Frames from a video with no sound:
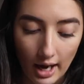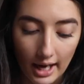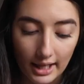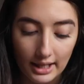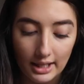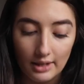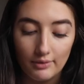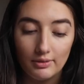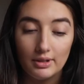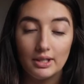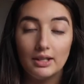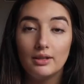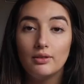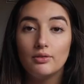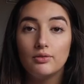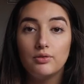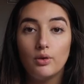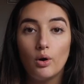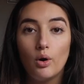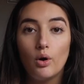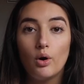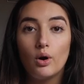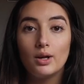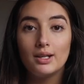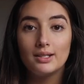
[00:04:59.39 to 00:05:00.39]
I leave it in
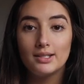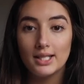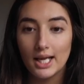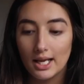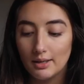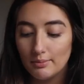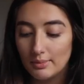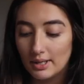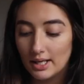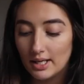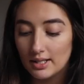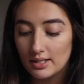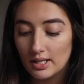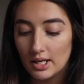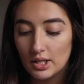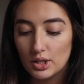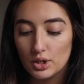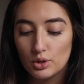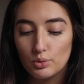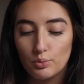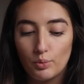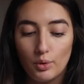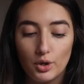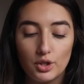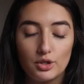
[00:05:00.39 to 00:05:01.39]
for 10 minutes. I
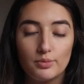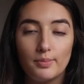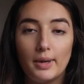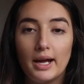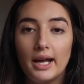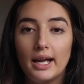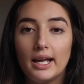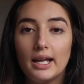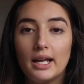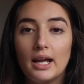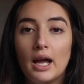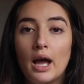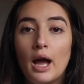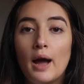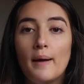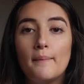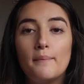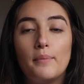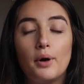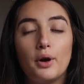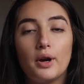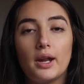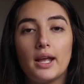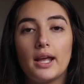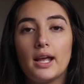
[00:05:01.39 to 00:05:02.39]
just wash my
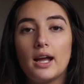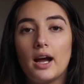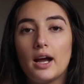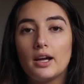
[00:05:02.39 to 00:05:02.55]
body,